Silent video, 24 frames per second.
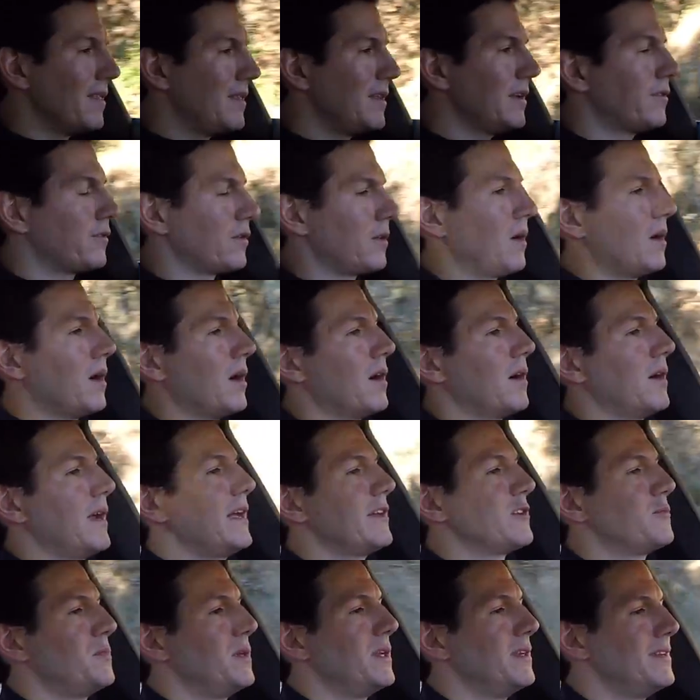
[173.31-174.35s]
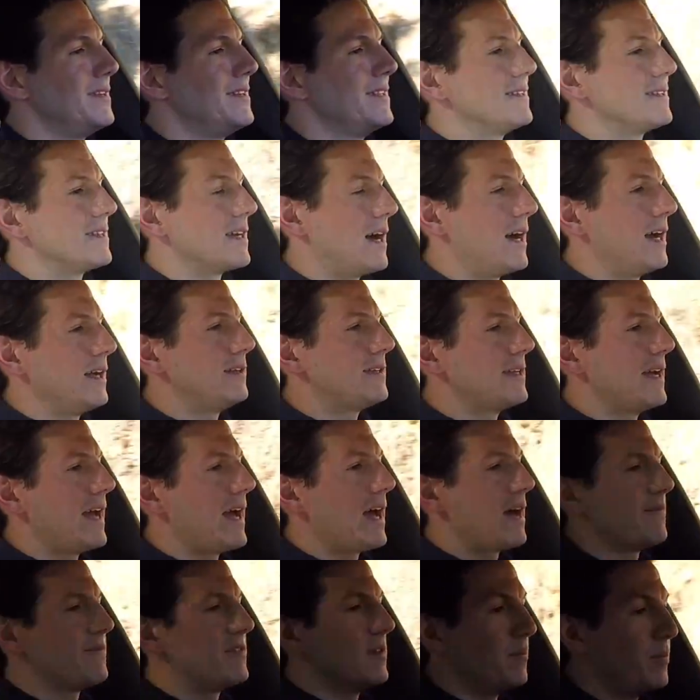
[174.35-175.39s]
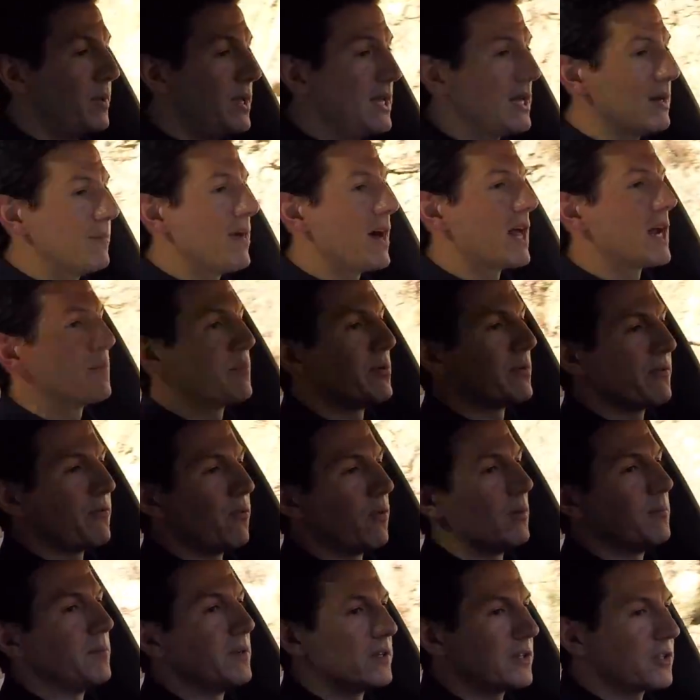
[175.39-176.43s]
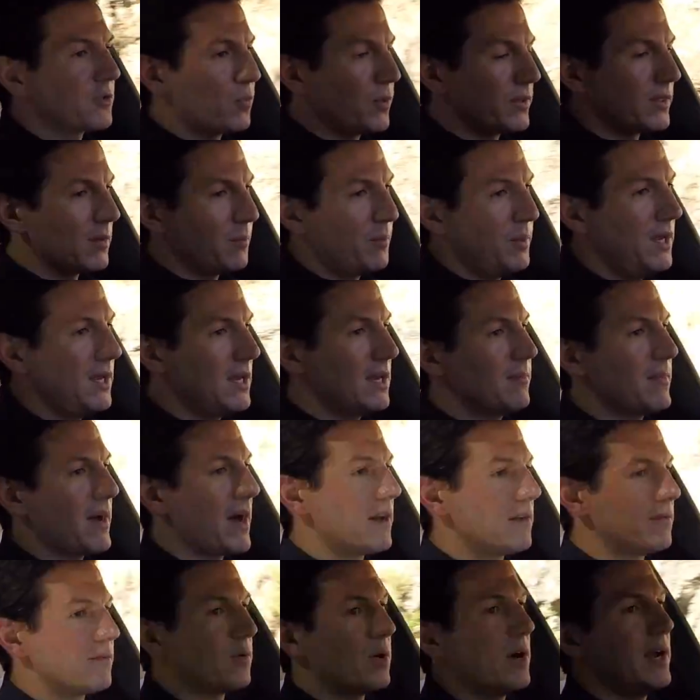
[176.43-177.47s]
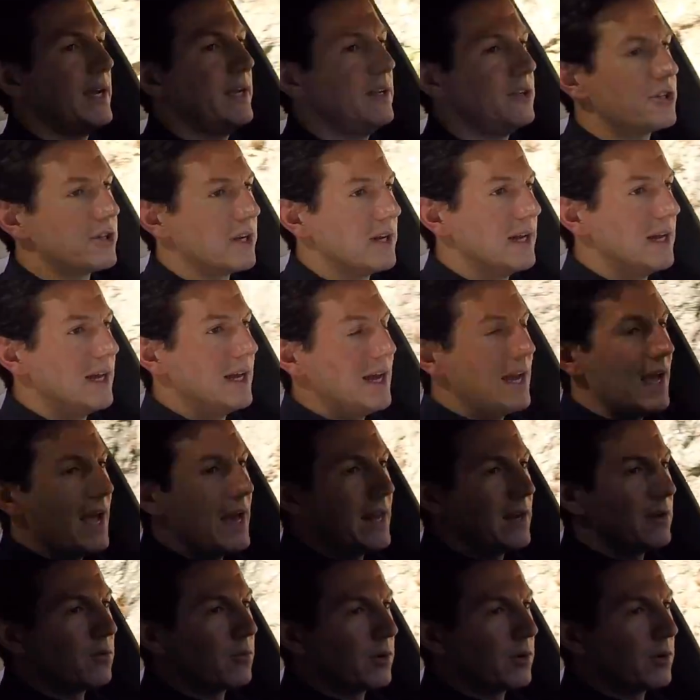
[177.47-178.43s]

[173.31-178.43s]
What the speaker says: this car has been designed to have the peak amount of performance with the peak amount of range, and it